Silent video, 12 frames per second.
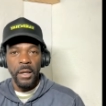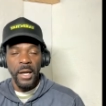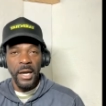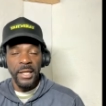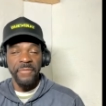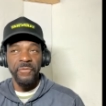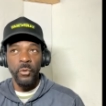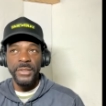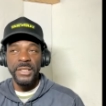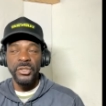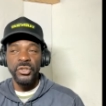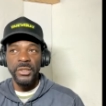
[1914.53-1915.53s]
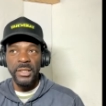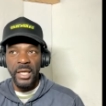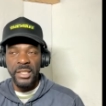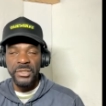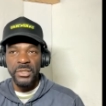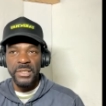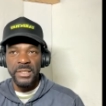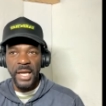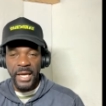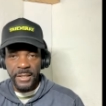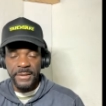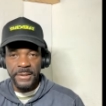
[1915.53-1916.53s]
And if it was in today's
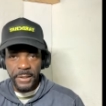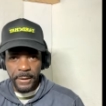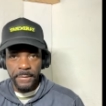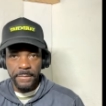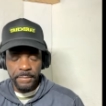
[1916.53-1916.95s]
society,